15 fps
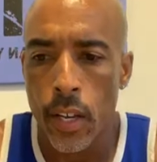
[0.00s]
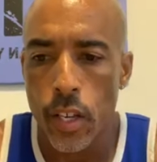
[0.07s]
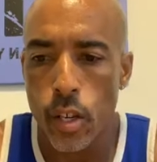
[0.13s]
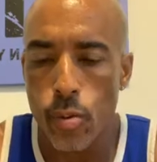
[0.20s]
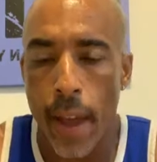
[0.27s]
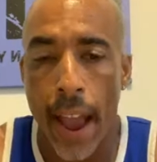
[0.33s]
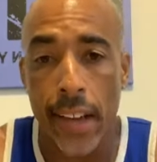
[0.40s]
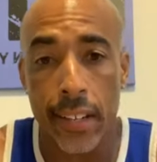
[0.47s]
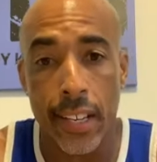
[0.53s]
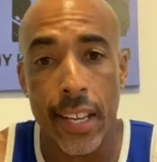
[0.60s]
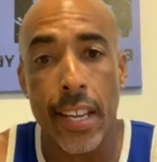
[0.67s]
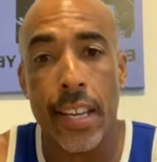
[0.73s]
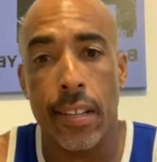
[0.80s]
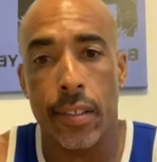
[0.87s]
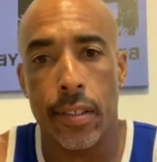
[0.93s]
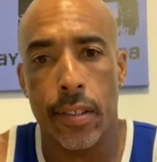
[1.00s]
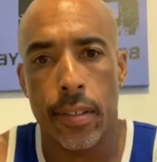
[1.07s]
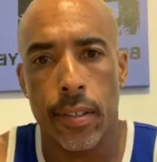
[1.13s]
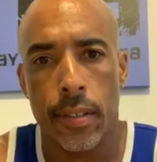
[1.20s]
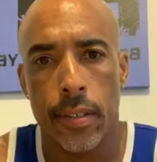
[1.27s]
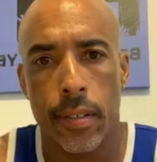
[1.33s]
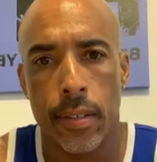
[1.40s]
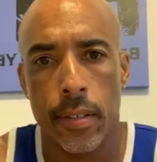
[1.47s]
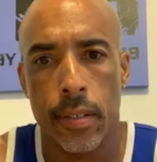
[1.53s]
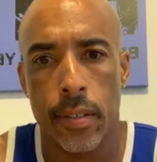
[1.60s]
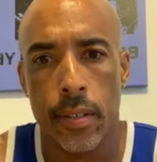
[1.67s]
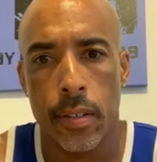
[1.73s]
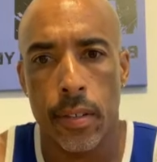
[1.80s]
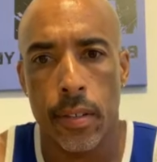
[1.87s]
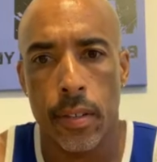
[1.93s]
you had to eat.
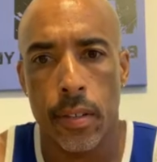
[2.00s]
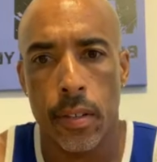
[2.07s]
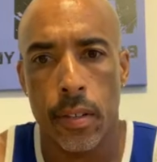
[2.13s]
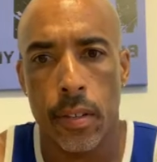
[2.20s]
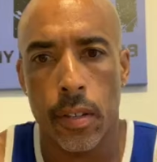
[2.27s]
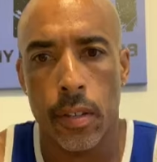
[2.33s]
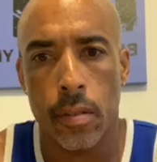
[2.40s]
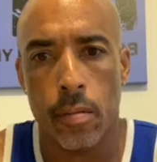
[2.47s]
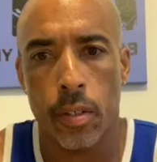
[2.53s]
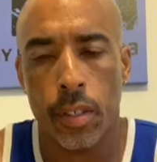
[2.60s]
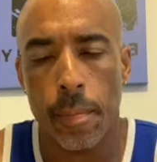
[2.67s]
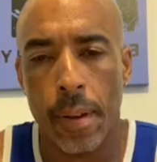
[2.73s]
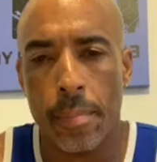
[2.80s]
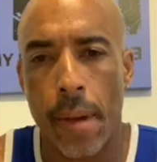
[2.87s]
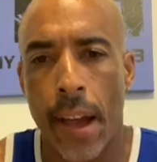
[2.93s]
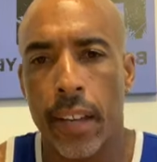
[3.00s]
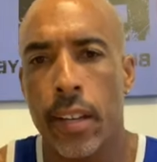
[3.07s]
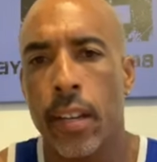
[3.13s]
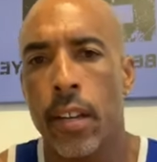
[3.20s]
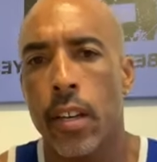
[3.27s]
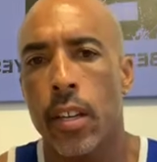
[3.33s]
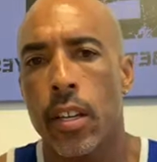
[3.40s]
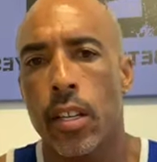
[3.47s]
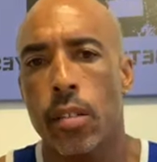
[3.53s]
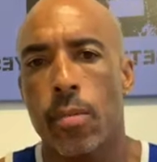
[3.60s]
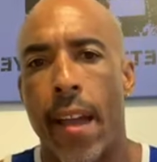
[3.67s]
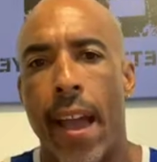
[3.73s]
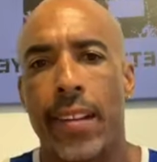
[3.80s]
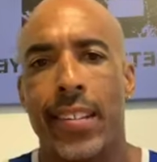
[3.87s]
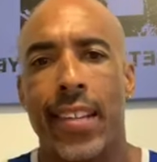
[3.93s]
What's up, Big Mike? You
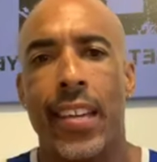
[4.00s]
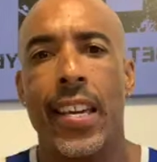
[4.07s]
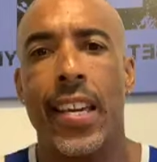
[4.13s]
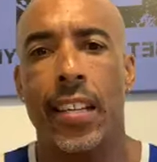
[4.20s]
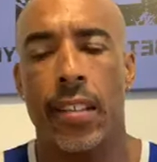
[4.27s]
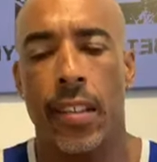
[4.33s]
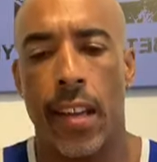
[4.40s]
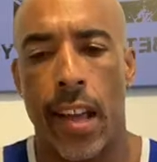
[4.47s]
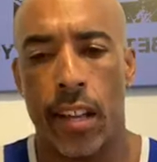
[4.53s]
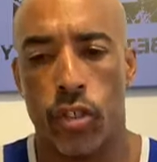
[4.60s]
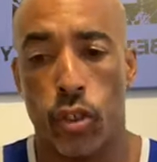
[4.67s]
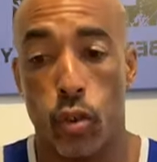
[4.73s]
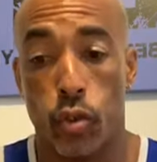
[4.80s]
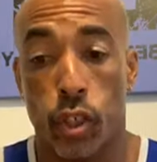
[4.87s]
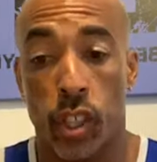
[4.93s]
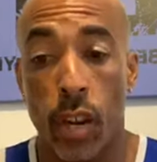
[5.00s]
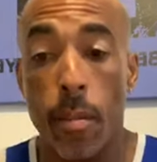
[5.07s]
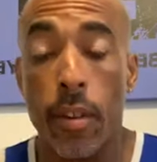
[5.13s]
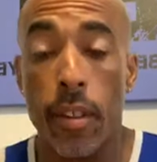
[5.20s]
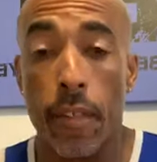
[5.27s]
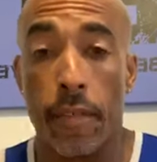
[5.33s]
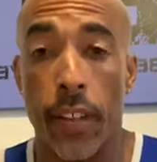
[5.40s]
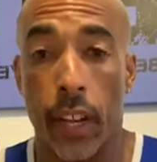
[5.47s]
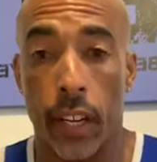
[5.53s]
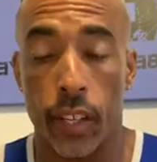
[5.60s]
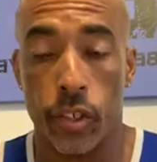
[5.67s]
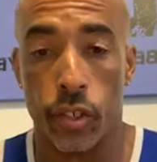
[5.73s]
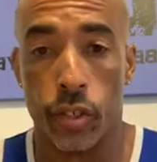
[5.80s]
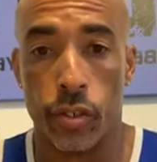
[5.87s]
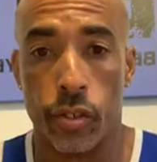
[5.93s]
had to eat. And so some of the
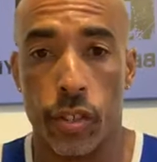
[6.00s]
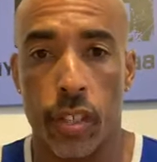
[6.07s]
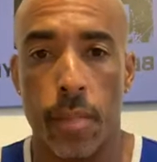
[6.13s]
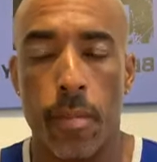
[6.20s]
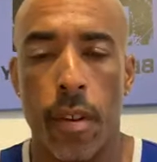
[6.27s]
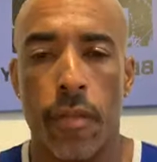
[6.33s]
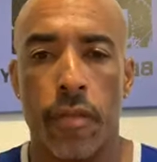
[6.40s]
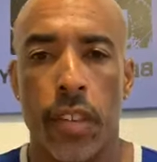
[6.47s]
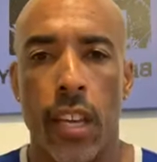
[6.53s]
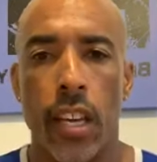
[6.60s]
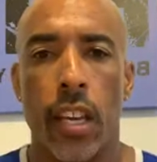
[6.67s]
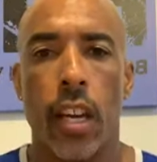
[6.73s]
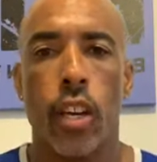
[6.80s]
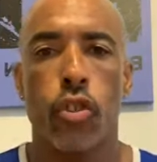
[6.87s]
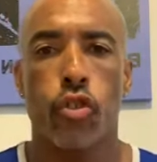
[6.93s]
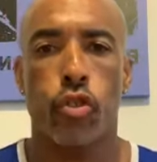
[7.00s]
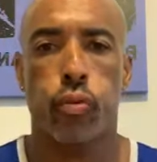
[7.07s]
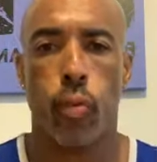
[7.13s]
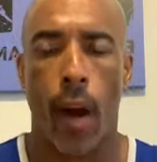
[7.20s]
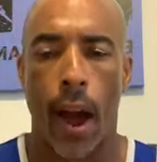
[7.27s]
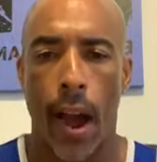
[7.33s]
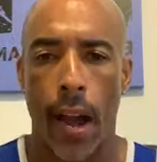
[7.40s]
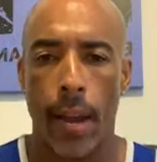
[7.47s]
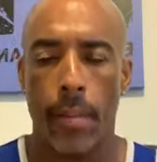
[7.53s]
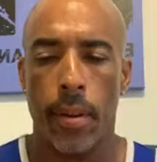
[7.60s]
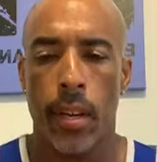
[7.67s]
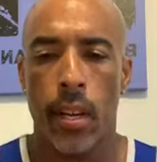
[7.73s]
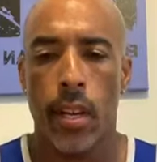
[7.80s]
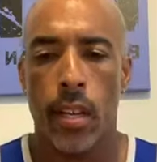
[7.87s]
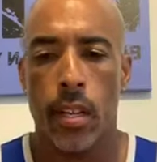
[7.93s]
villagers, some of the tribe,
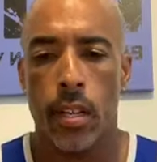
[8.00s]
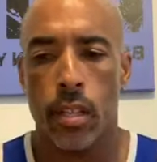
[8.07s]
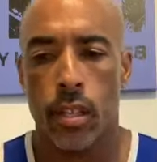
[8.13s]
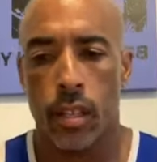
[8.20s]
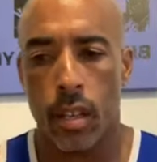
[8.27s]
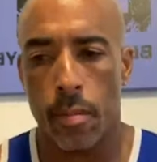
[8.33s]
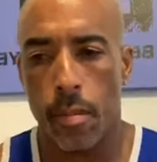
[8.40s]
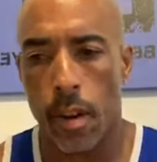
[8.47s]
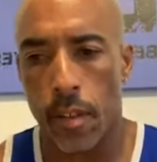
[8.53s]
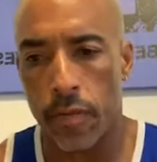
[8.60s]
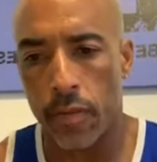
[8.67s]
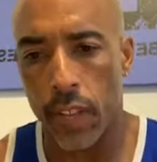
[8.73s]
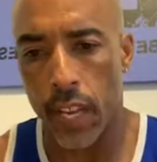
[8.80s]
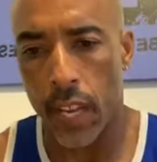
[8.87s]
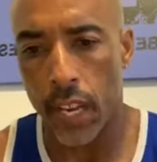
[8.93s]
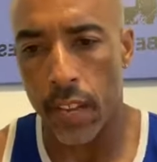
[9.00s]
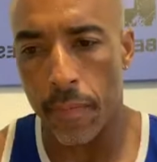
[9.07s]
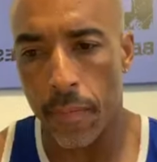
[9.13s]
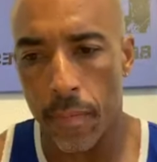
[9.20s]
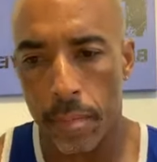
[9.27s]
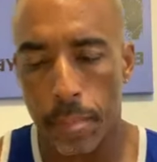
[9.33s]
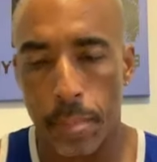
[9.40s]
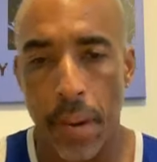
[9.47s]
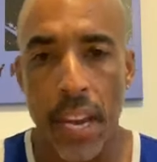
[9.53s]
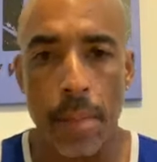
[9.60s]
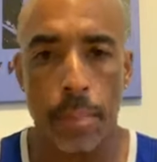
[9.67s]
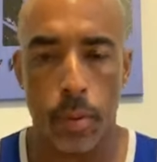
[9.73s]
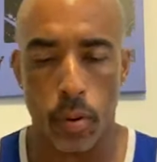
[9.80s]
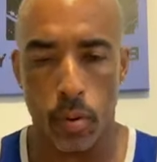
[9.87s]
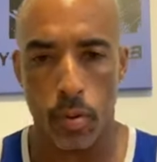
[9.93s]
some of the
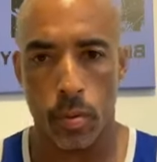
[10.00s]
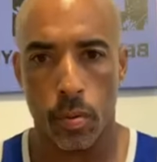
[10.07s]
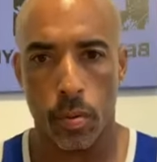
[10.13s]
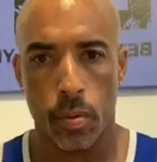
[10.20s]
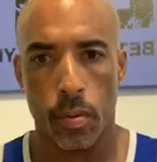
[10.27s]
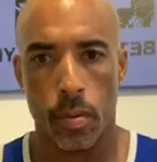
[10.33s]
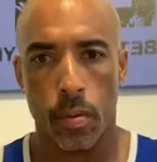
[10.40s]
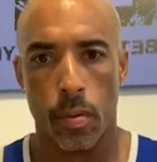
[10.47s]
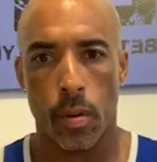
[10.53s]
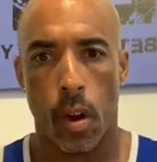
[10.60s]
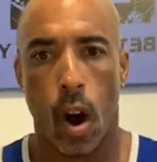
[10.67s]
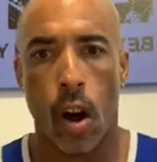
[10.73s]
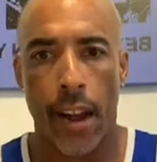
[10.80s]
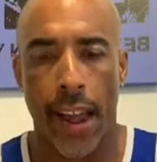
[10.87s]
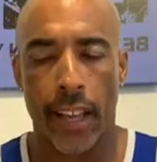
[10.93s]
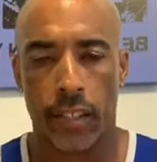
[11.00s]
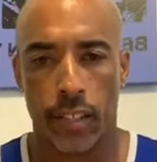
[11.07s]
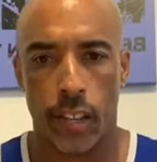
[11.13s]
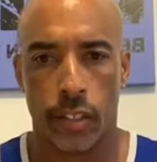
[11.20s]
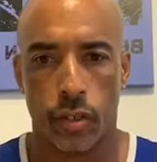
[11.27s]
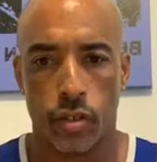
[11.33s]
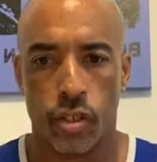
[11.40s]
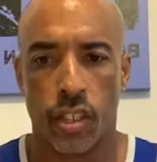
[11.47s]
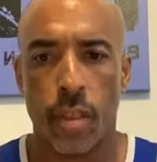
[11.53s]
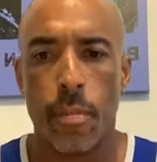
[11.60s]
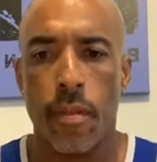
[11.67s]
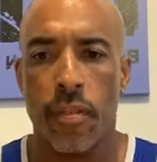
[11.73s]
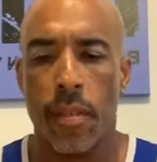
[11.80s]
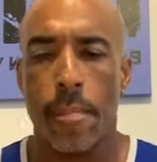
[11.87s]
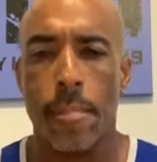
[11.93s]
people, our ancestors, some
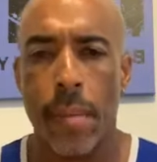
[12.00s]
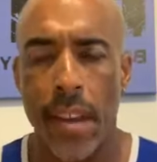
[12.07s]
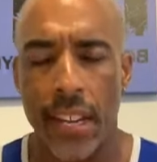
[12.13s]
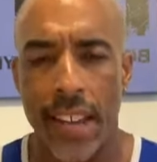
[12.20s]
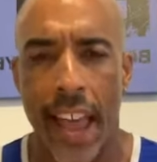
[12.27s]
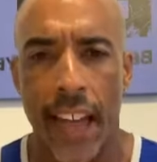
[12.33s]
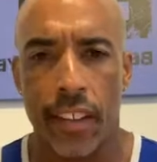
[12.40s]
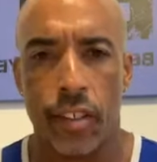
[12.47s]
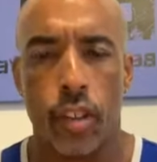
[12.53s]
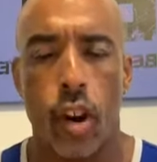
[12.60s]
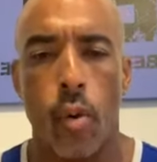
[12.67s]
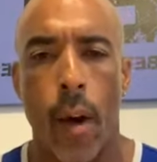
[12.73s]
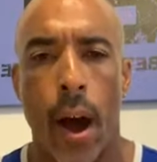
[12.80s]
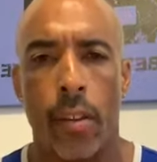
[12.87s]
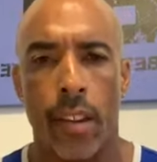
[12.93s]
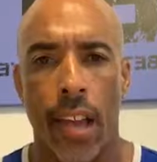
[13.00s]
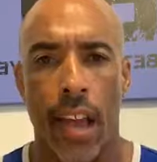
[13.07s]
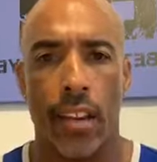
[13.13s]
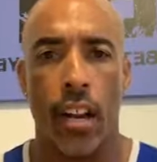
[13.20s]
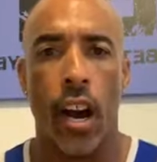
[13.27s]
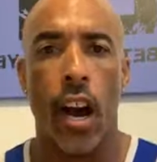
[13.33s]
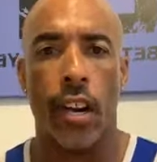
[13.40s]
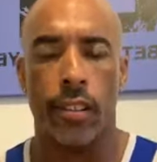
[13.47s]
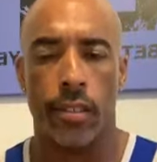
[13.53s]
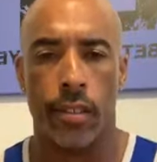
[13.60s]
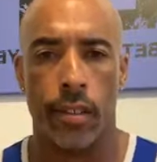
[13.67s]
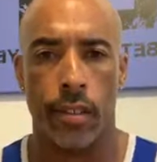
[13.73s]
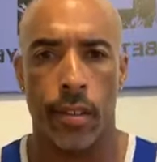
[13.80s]
of the men had to go out and hunt